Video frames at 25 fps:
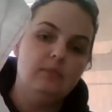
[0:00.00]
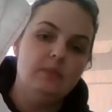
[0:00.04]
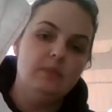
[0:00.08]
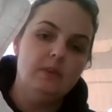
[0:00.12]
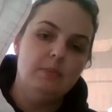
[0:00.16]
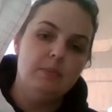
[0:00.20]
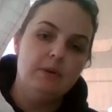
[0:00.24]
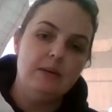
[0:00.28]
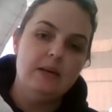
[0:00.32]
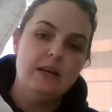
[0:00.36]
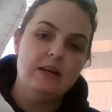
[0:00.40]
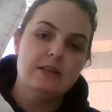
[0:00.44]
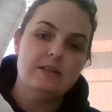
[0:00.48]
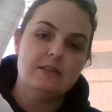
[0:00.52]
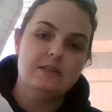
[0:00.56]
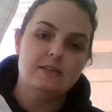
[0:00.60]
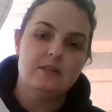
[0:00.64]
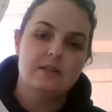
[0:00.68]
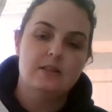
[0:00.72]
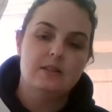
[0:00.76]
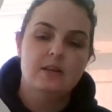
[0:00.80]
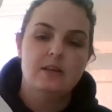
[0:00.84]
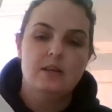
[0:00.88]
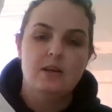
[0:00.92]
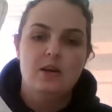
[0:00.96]
But yes,
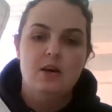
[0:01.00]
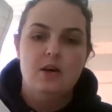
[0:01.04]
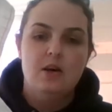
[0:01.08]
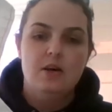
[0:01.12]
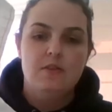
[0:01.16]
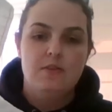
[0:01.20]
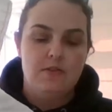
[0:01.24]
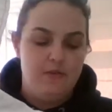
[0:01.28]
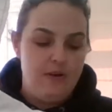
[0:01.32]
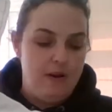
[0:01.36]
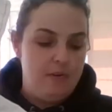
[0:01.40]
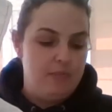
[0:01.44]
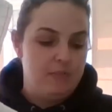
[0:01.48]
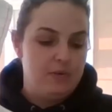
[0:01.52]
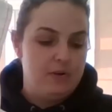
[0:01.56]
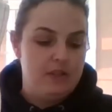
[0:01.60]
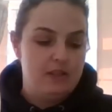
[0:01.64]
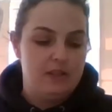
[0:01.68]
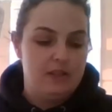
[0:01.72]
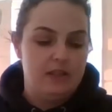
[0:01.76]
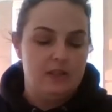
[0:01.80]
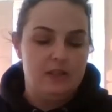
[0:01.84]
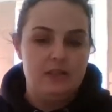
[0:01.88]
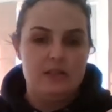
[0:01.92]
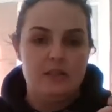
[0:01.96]
the fabric
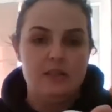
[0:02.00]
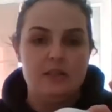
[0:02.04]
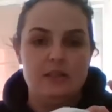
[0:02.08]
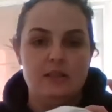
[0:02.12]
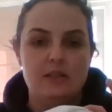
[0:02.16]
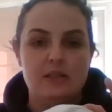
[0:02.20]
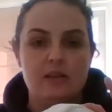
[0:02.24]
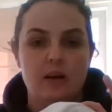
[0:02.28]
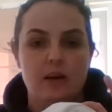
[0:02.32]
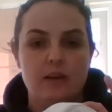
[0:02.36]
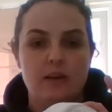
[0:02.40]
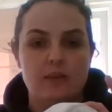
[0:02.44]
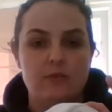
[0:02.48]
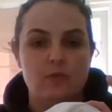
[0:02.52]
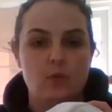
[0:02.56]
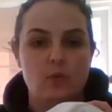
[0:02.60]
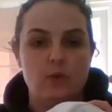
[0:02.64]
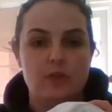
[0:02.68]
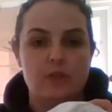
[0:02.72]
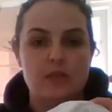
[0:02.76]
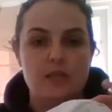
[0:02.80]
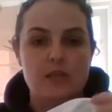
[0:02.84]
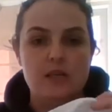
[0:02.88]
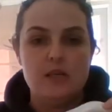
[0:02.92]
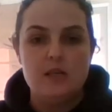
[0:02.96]
is Easy Guide
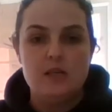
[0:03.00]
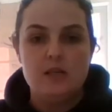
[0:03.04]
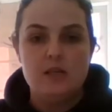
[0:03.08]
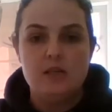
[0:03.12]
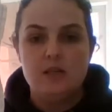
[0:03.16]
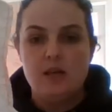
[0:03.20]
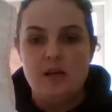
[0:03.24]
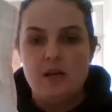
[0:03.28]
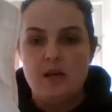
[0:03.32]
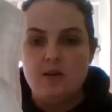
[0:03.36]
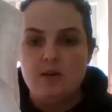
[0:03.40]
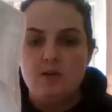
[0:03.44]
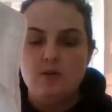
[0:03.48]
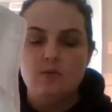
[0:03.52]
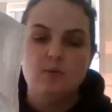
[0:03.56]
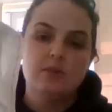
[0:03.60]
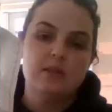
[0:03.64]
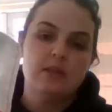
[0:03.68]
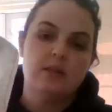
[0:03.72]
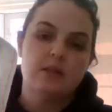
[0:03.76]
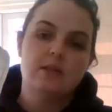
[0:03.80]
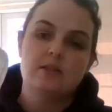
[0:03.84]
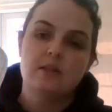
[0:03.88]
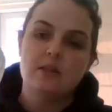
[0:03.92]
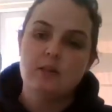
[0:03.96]
14 count,
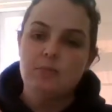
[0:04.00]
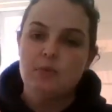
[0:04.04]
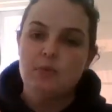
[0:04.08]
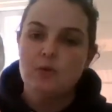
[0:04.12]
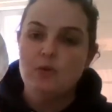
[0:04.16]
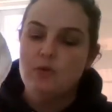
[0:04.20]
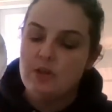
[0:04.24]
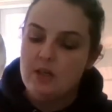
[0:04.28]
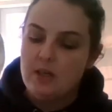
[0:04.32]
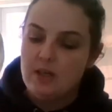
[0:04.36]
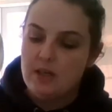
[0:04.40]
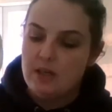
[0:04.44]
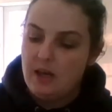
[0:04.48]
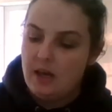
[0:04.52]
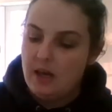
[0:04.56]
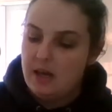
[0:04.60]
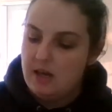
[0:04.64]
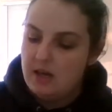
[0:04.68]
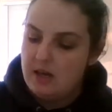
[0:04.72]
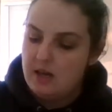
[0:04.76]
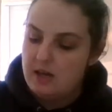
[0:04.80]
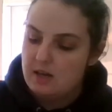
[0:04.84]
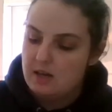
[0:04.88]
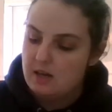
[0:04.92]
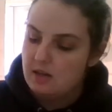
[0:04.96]
and I'm using
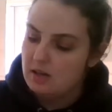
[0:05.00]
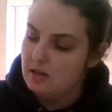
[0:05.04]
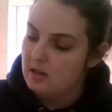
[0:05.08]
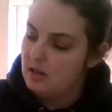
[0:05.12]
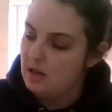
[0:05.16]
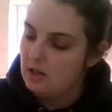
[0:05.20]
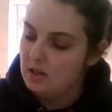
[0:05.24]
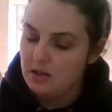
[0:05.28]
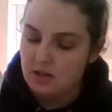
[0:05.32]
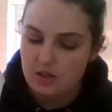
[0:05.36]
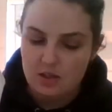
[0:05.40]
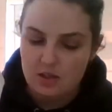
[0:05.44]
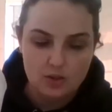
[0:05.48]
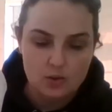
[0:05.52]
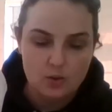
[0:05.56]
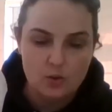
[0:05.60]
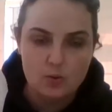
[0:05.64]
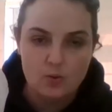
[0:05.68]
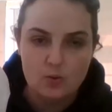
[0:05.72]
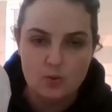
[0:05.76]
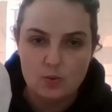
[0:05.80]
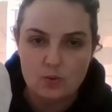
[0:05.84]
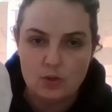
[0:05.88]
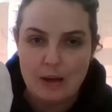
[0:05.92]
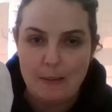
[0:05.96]
a colour
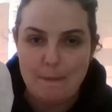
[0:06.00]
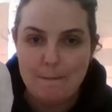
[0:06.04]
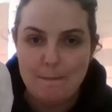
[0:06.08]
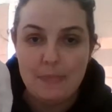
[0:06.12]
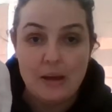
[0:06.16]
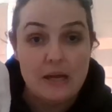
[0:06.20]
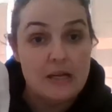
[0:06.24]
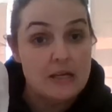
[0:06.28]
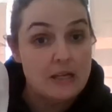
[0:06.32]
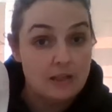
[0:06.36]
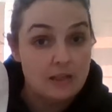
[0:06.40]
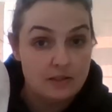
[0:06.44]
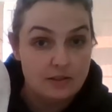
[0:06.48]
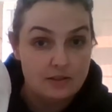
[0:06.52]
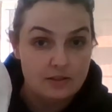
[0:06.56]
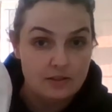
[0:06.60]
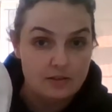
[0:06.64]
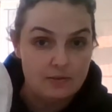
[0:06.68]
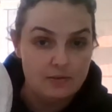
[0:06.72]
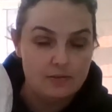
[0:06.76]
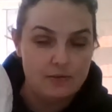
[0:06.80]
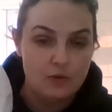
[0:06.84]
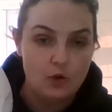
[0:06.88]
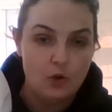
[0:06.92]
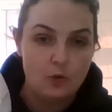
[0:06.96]
called Bacon
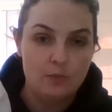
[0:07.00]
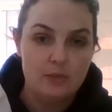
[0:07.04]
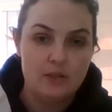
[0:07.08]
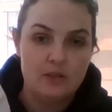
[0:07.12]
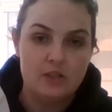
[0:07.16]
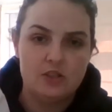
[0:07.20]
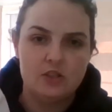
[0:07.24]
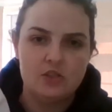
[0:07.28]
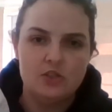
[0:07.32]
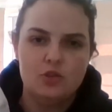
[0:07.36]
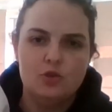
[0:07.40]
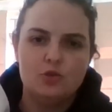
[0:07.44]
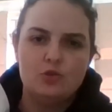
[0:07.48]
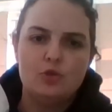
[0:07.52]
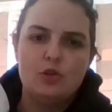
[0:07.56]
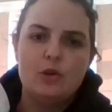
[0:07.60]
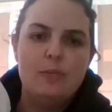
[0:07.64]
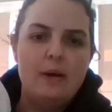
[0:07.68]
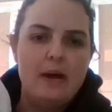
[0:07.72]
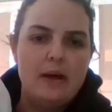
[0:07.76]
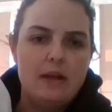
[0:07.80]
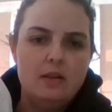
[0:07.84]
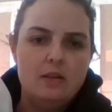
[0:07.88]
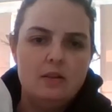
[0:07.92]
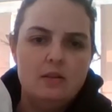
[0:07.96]
from
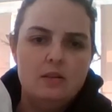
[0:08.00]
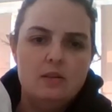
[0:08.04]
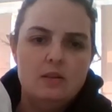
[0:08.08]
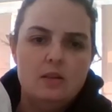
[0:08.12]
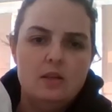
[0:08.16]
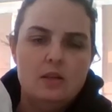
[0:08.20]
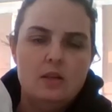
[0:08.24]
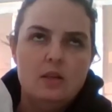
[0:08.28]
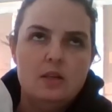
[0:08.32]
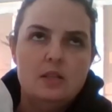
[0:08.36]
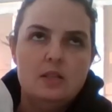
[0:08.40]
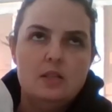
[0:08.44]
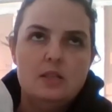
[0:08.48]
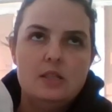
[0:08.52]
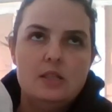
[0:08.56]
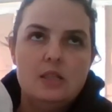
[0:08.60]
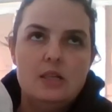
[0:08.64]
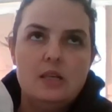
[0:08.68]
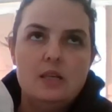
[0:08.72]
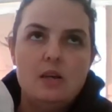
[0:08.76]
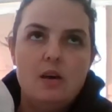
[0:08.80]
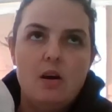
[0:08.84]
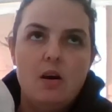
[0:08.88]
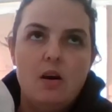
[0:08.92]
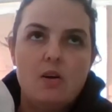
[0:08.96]
Trebella.
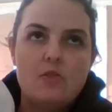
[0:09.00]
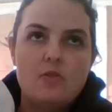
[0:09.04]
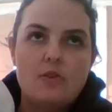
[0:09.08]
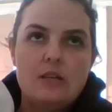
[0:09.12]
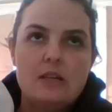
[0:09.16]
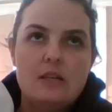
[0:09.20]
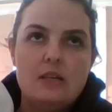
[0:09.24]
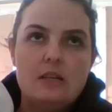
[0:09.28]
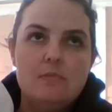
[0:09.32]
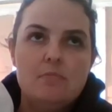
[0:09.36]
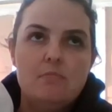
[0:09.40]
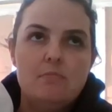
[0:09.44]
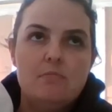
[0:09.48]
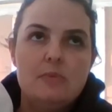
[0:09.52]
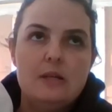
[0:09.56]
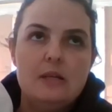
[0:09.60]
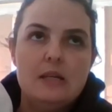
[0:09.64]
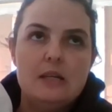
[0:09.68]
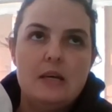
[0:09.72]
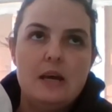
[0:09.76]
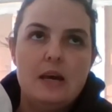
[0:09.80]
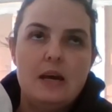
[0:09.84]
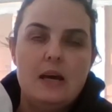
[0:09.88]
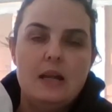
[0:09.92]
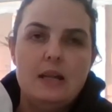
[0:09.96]

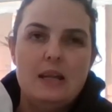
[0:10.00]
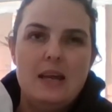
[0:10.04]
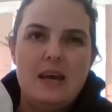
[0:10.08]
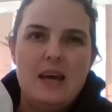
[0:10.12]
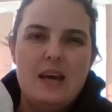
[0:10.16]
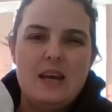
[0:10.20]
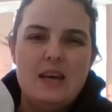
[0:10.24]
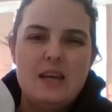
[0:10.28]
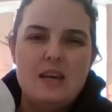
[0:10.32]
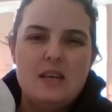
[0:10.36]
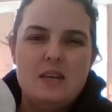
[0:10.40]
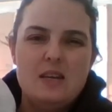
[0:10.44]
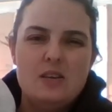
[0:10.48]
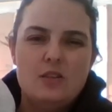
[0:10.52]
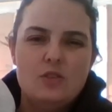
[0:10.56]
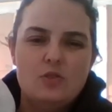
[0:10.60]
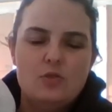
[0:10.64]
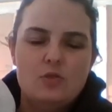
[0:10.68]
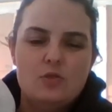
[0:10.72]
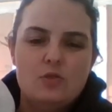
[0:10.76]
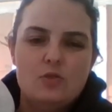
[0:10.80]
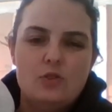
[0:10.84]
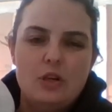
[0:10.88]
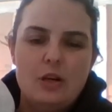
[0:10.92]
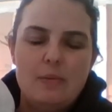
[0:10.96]
T-R-E-B-L-A.
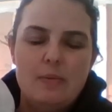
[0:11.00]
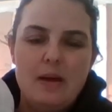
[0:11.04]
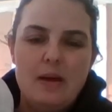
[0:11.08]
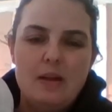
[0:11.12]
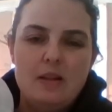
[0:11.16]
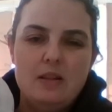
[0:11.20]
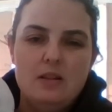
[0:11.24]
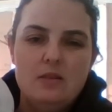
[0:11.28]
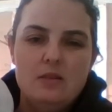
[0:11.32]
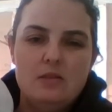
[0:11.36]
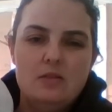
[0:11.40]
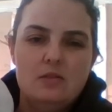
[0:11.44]
Trebella?